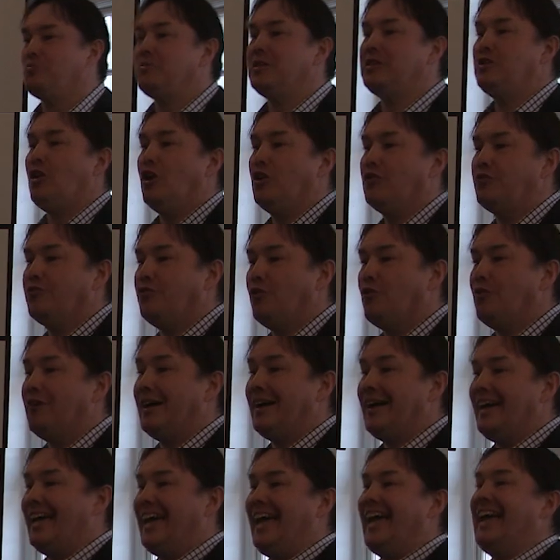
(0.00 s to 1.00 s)
to be done for
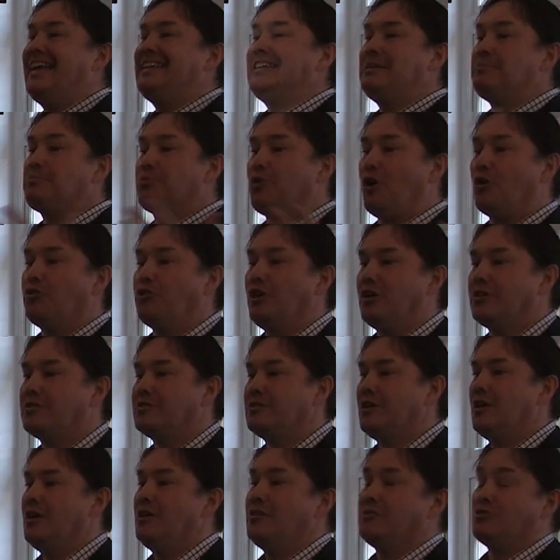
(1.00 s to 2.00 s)
any
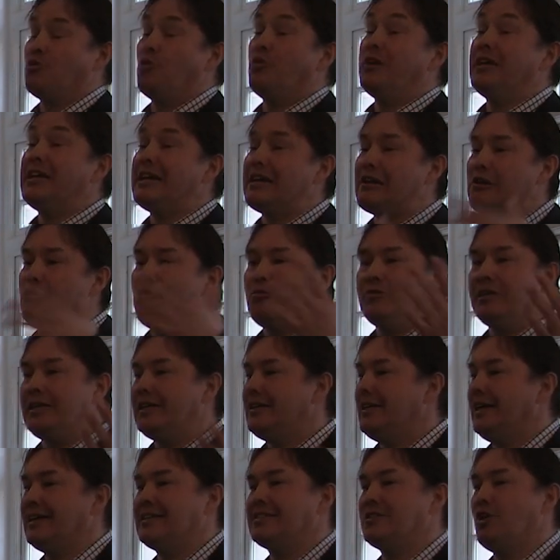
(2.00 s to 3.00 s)
products, so
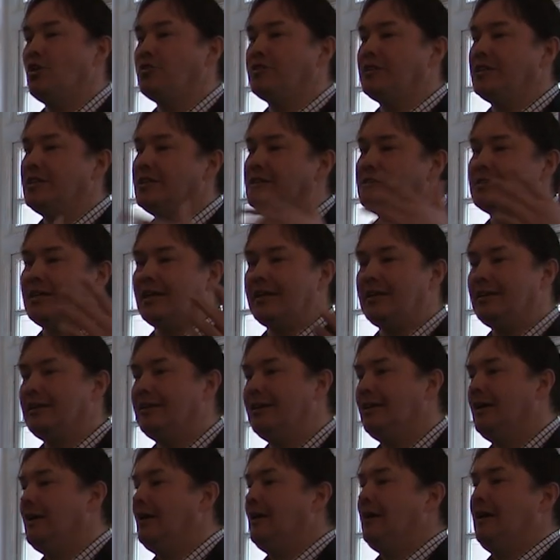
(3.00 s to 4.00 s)
including exotics
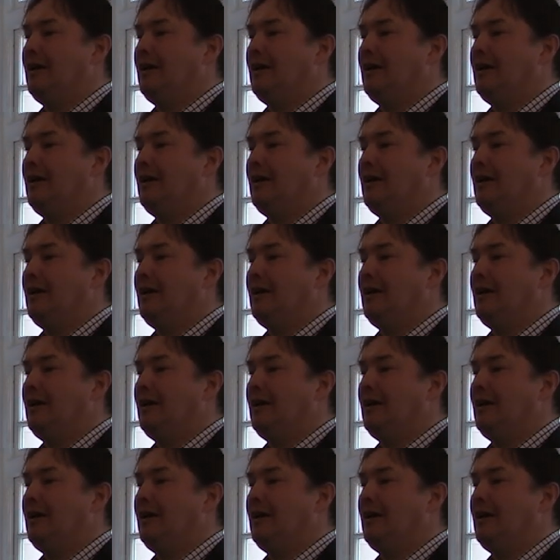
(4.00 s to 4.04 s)
and.